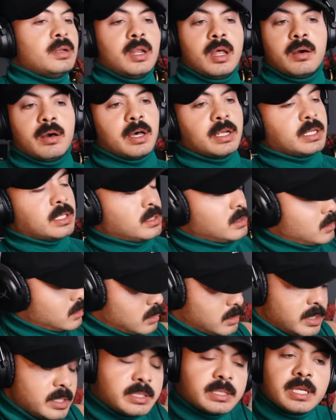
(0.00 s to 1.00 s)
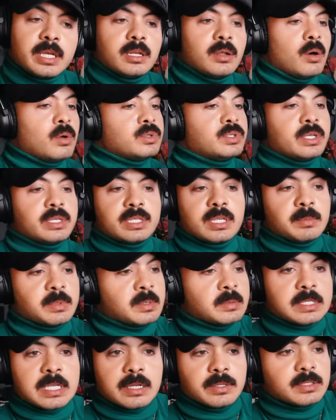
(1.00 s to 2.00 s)
No, honey, this ain't O.J.
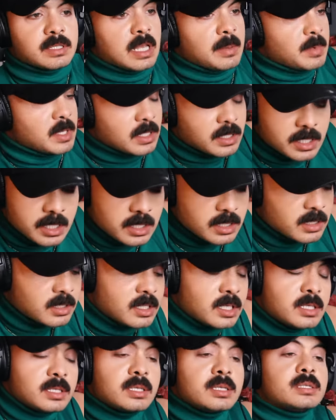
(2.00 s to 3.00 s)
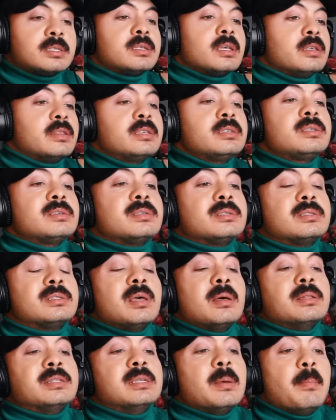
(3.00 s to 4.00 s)
Simpson's house. I mean, th this is this is
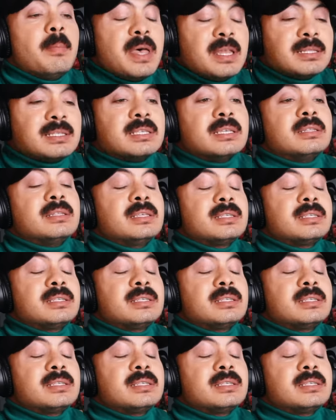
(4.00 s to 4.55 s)
demented.